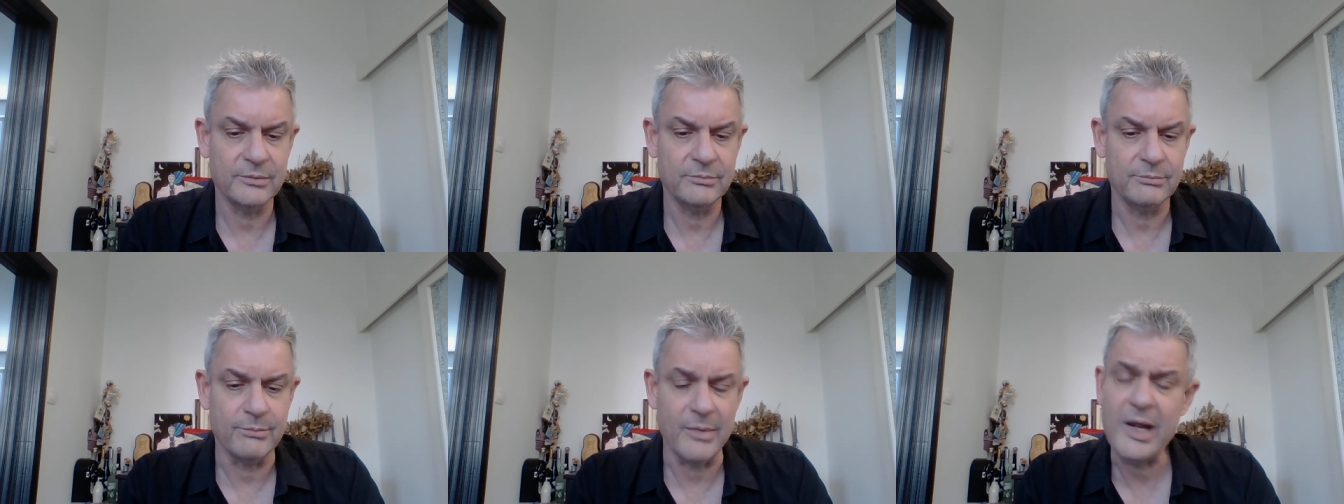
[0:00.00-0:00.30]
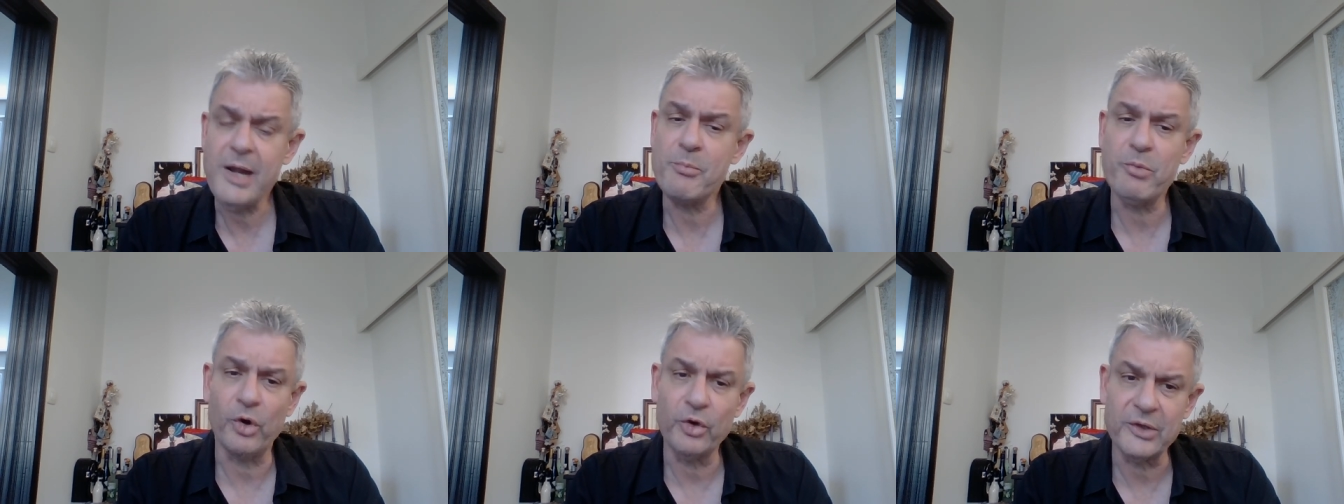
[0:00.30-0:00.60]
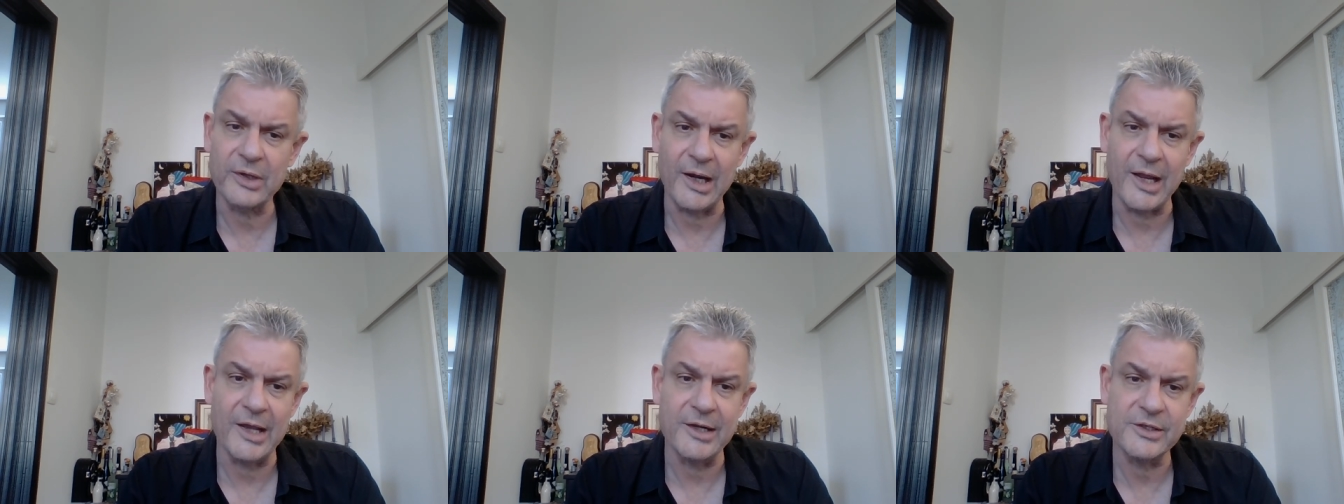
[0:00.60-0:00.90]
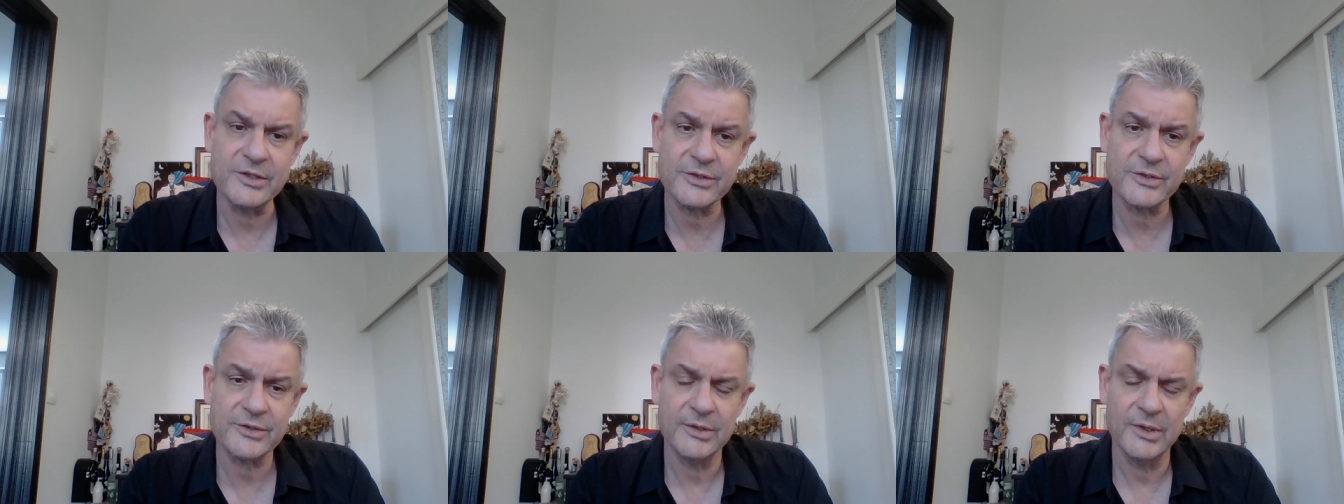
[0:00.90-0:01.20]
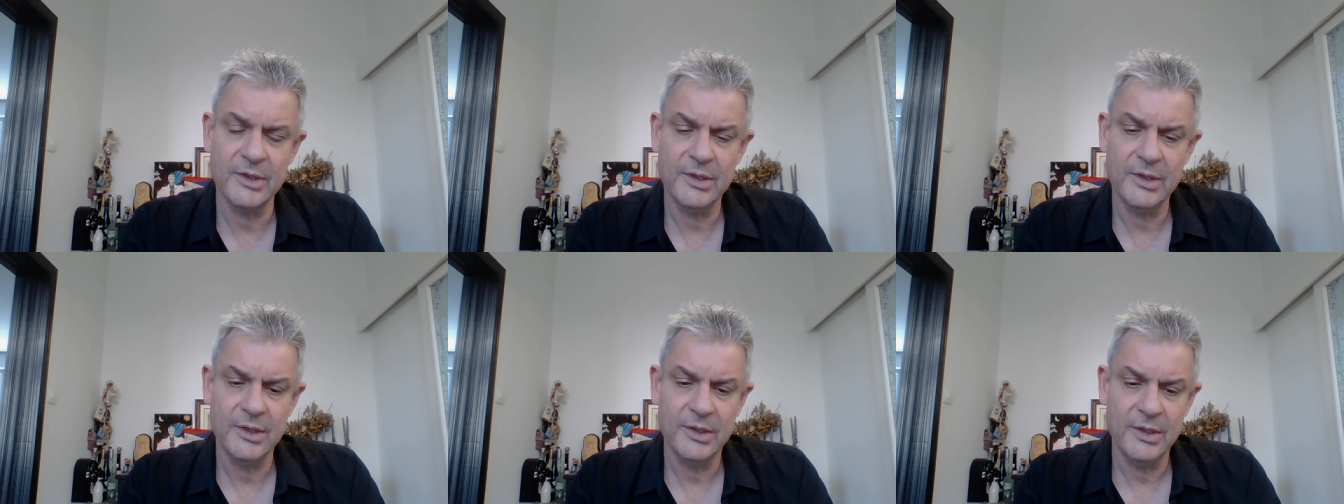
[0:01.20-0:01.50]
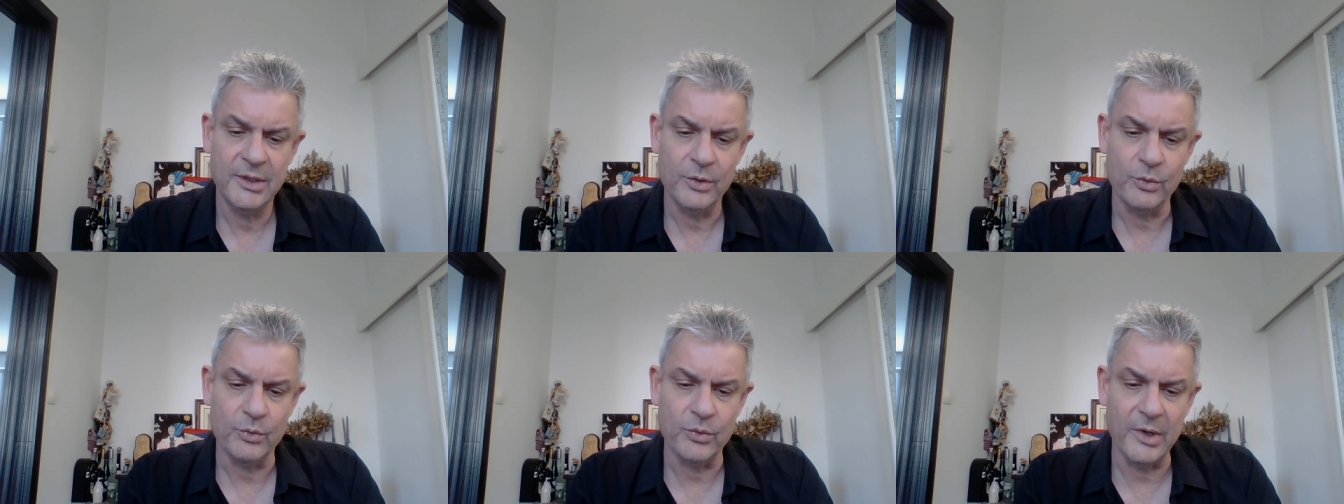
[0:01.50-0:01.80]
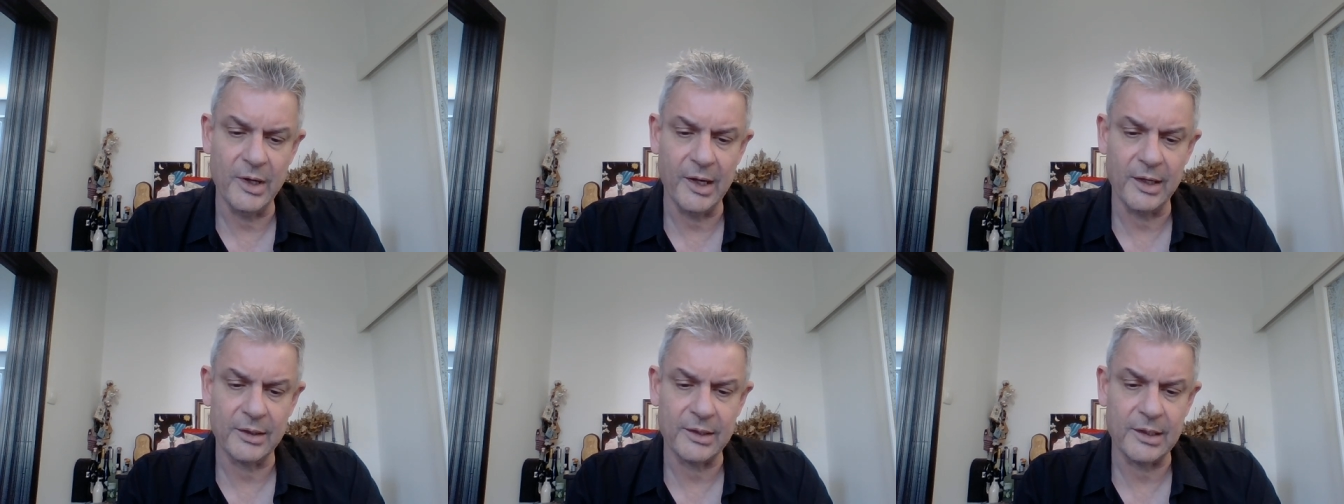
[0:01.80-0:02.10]
Many borderlines
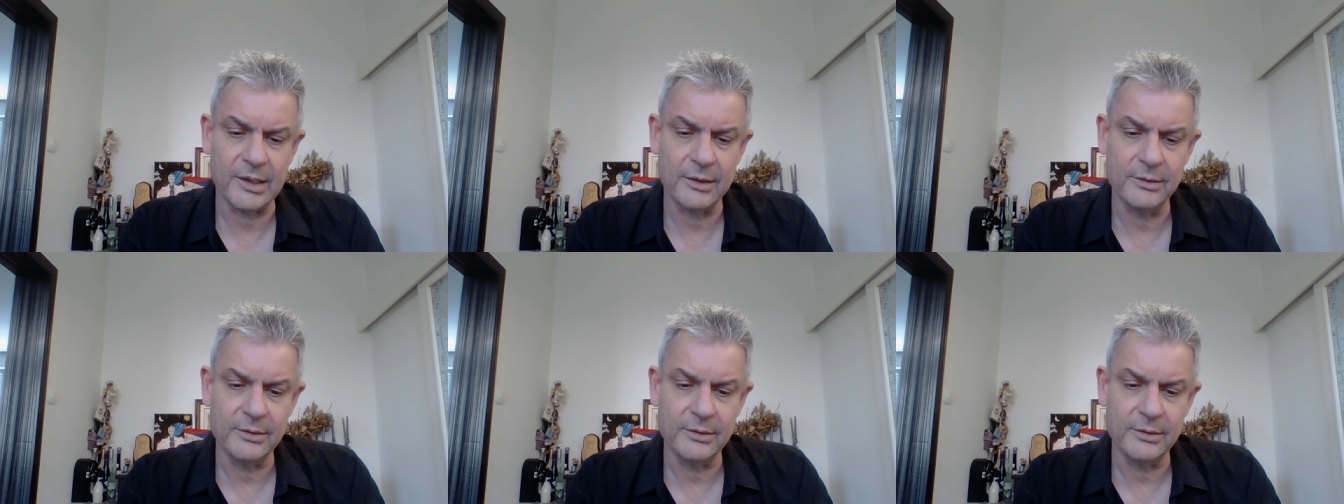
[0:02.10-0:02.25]
will